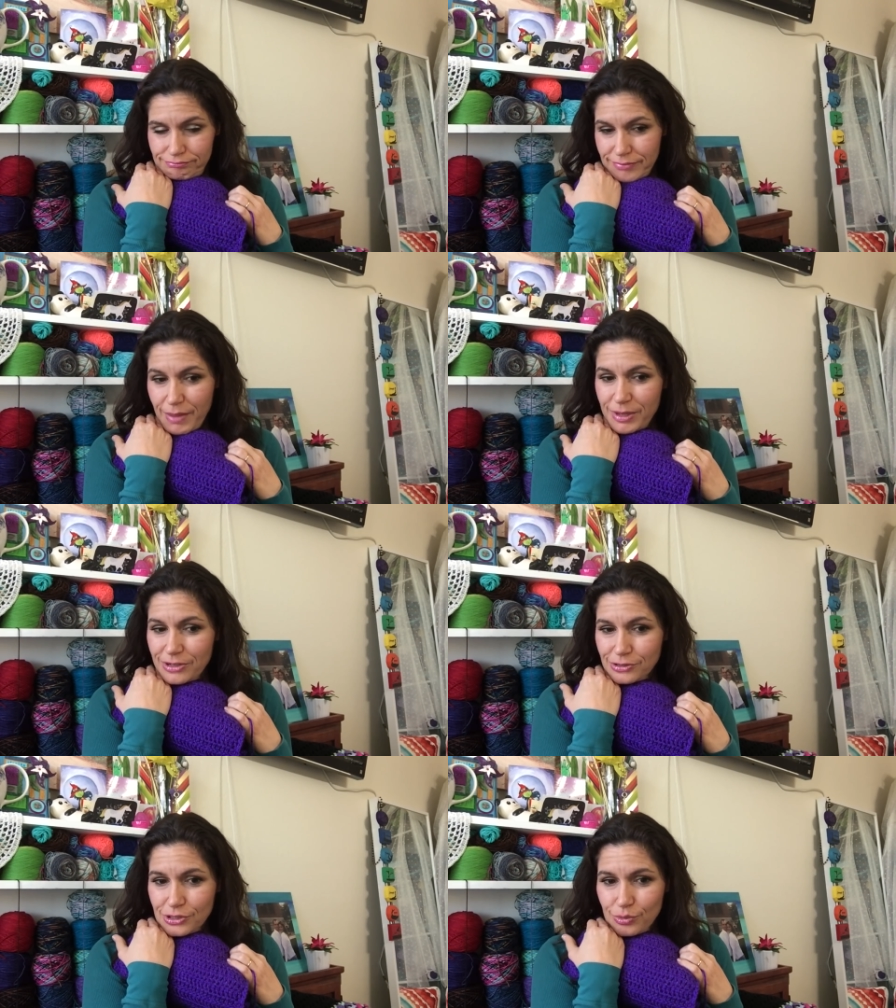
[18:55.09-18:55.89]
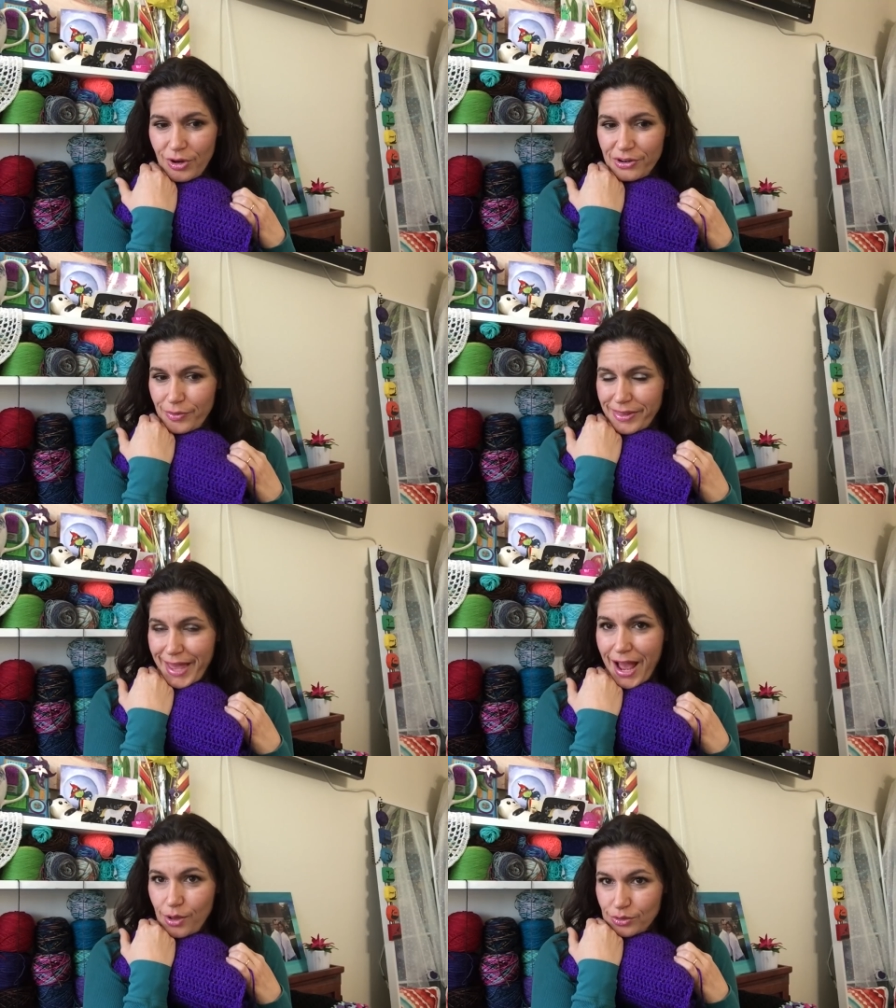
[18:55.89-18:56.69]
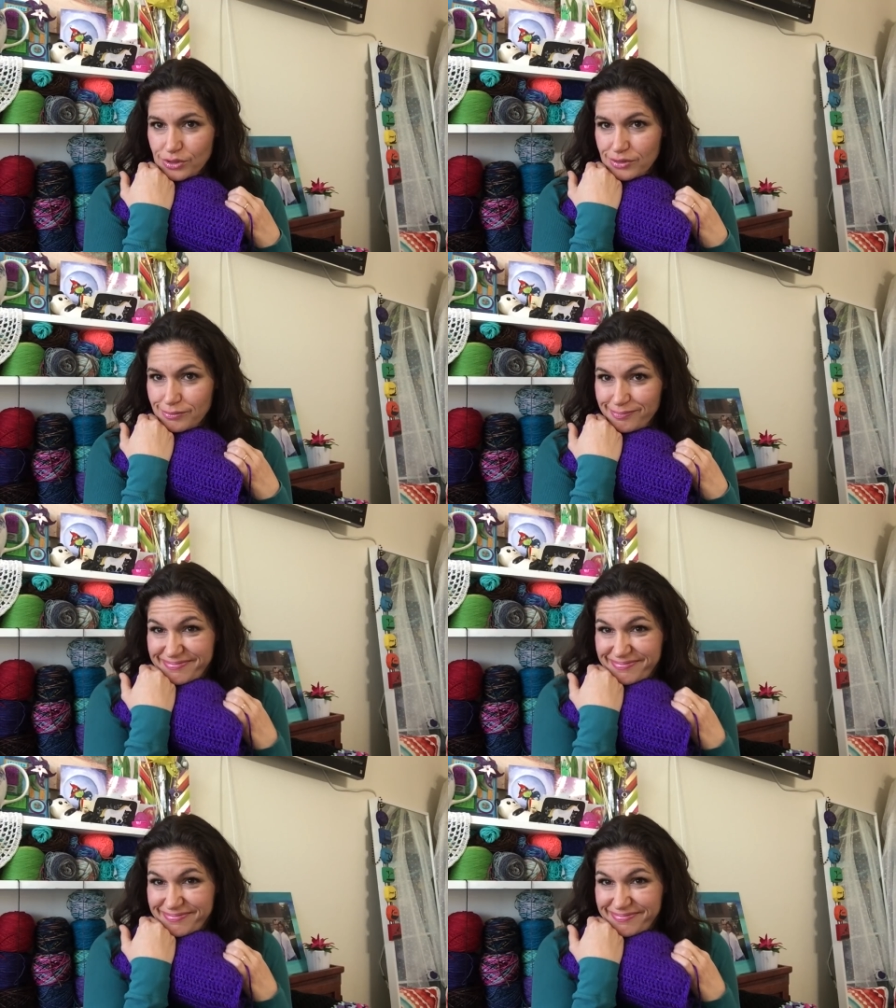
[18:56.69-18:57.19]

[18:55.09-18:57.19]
Maybe I'll just wear it around the house.